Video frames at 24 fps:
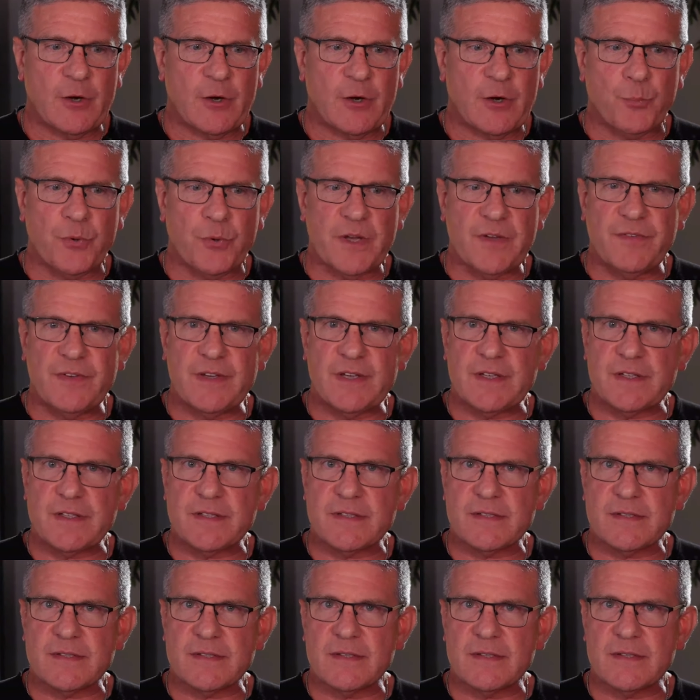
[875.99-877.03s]

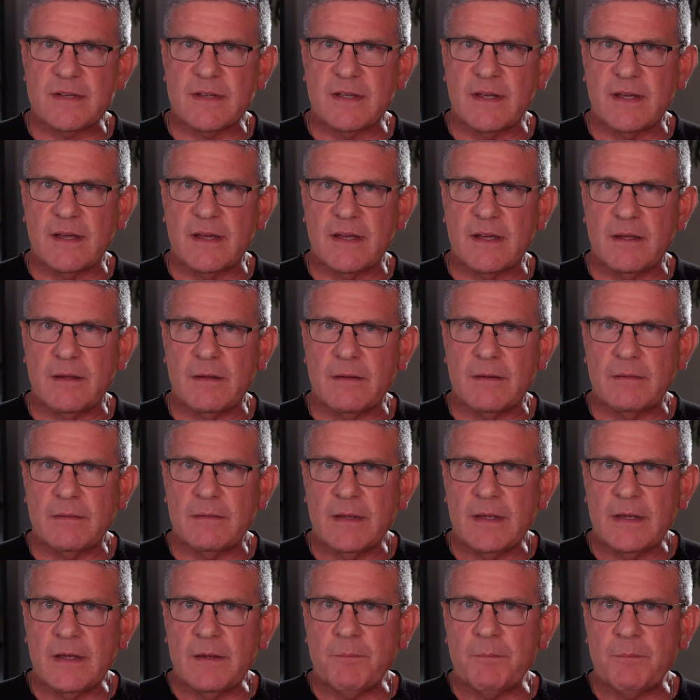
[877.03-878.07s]
previous
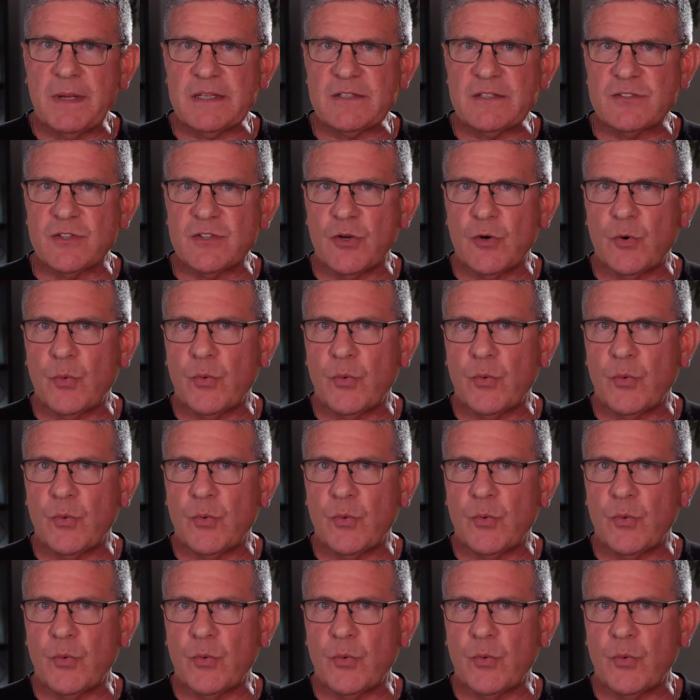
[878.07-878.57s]
benzo